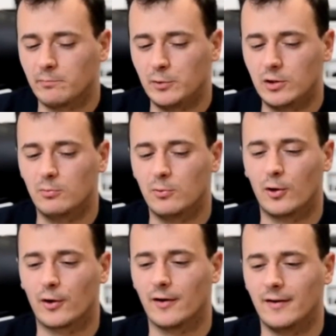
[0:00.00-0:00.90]
bit
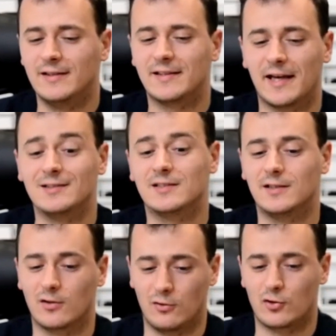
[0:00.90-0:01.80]
more
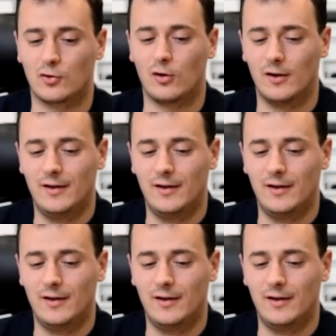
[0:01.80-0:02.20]
intensity control.